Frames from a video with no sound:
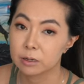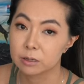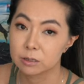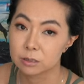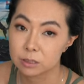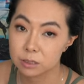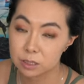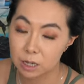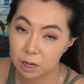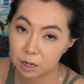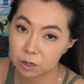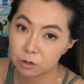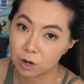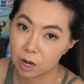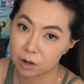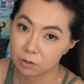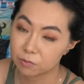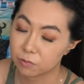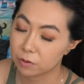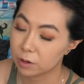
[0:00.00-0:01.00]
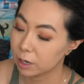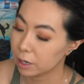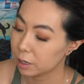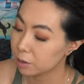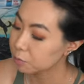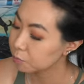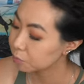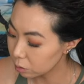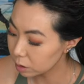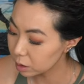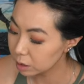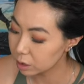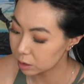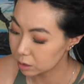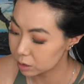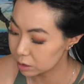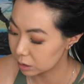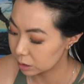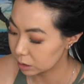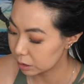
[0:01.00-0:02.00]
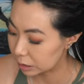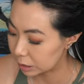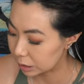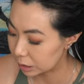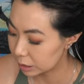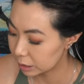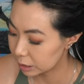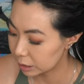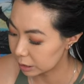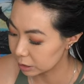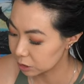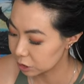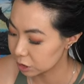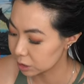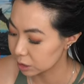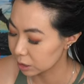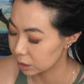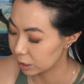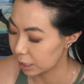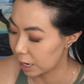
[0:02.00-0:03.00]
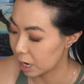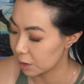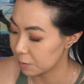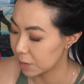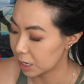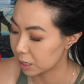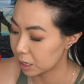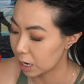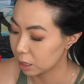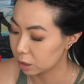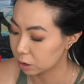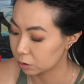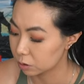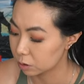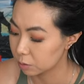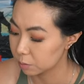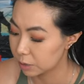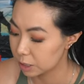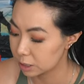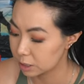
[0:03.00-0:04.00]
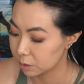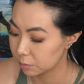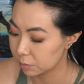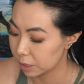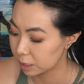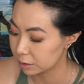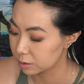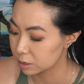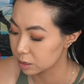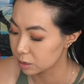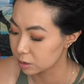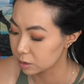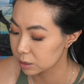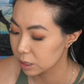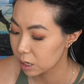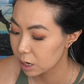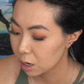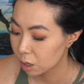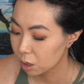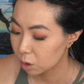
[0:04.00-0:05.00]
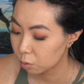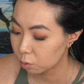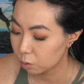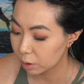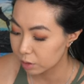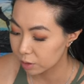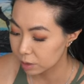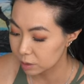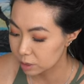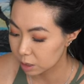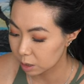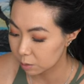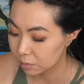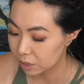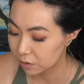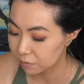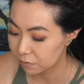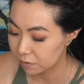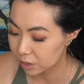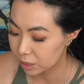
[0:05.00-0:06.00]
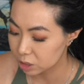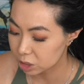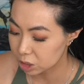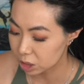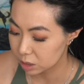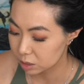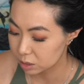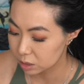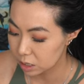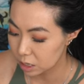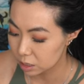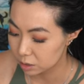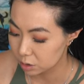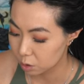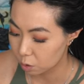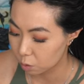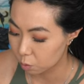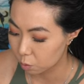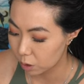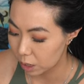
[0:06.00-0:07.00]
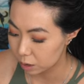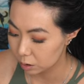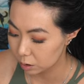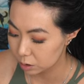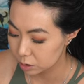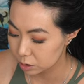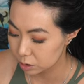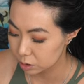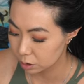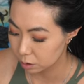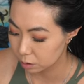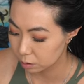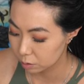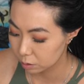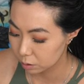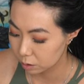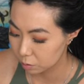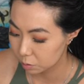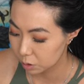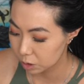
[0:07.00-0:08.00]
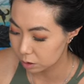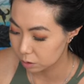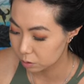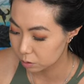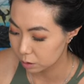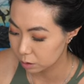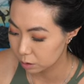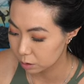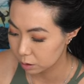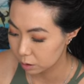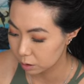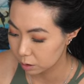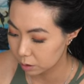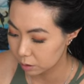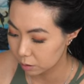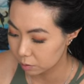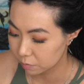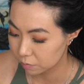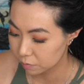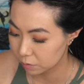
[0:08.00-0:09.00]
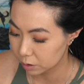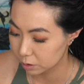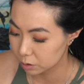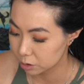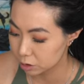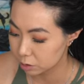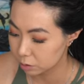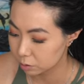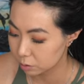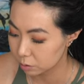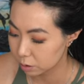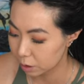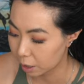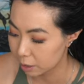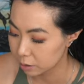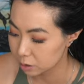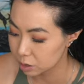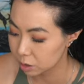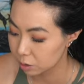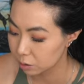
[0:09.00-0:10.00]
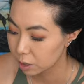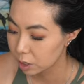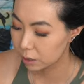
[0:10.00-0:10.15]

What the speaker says: is grain free. All it is in here is just lamb and kangaroo bits and pieces with some veggies as well. So let me quickly find you. Okay, so